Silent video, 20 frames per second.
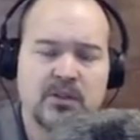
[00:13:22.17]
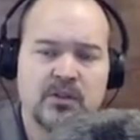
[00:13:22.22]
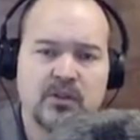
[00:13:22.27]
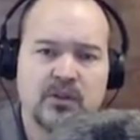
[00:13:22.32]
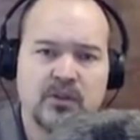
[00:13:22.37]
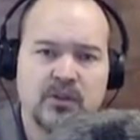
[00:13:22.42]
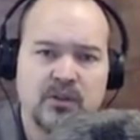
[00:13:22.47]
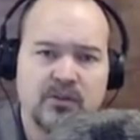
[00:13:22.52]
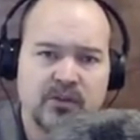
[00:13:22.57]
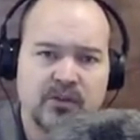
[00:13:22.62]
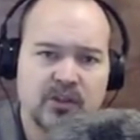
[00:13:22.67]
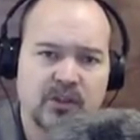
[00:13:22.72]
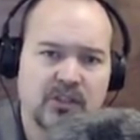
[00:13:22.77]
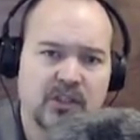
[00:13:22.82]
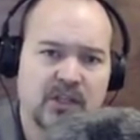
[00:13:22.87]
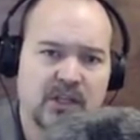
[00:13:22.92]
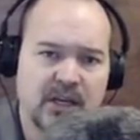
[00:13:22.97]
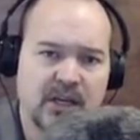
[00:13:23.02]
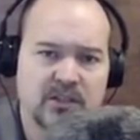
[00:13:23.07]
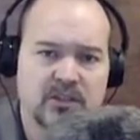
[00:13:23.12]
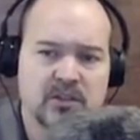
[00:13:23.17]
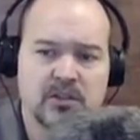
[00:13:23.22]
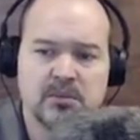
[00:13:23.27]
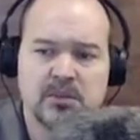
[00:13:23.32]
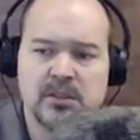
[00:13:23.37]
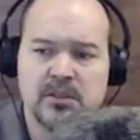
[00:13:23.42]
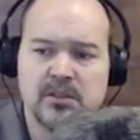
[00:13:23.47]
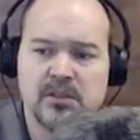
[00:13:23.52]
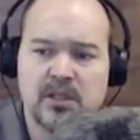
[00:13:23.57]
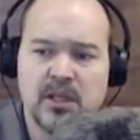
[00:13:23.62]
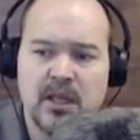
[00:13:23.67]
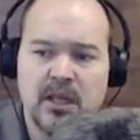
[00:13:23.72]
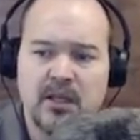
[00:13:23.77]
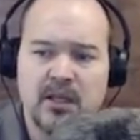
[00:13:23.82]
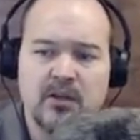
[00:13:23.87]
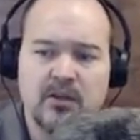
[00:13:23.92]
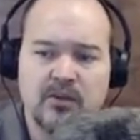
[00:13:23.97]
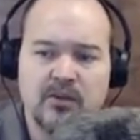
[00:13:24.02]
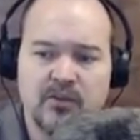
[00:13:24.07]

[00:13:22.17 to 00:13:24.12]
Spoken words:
You've got your customers, and you've